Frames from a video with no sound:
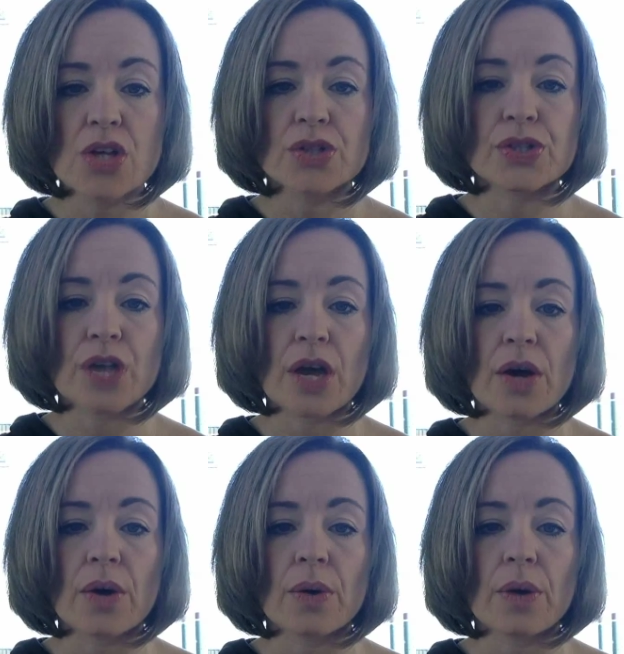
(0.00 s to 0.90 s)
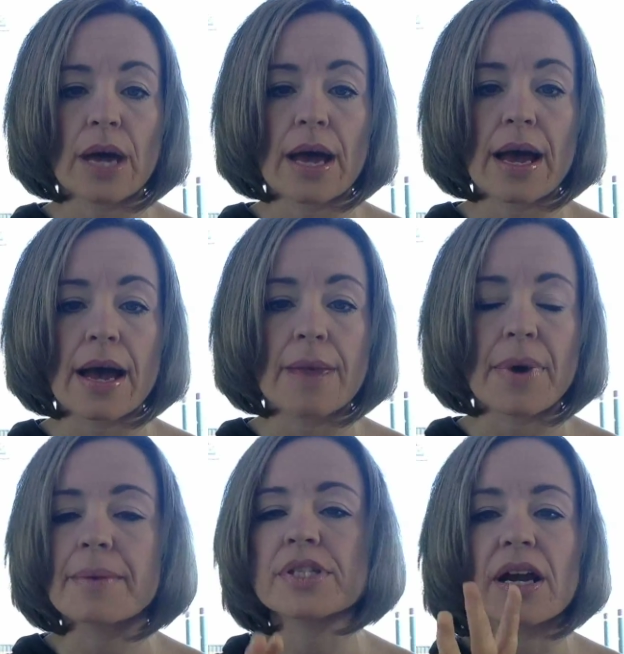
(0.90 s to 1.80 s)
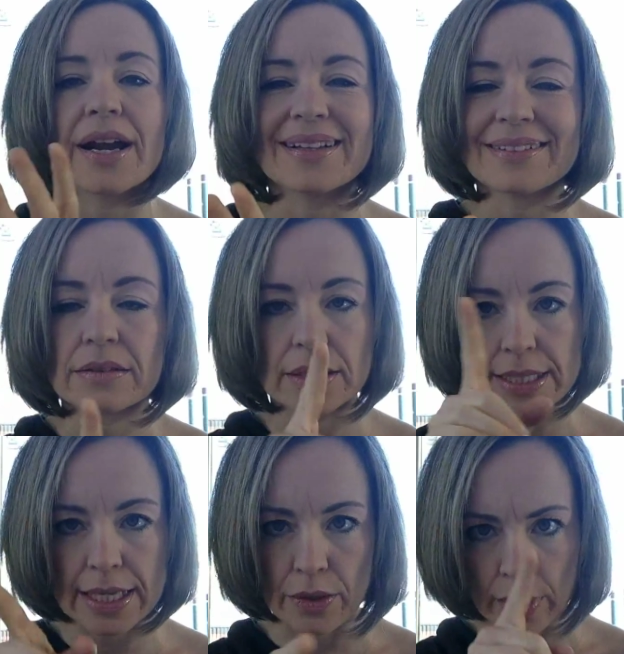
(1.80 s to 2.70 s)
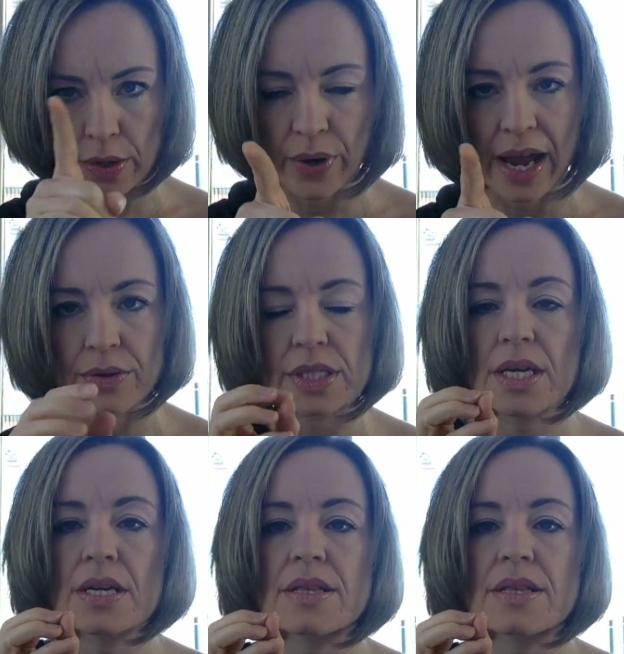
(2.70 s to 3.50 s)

So, I'm sorry, it's the other way around.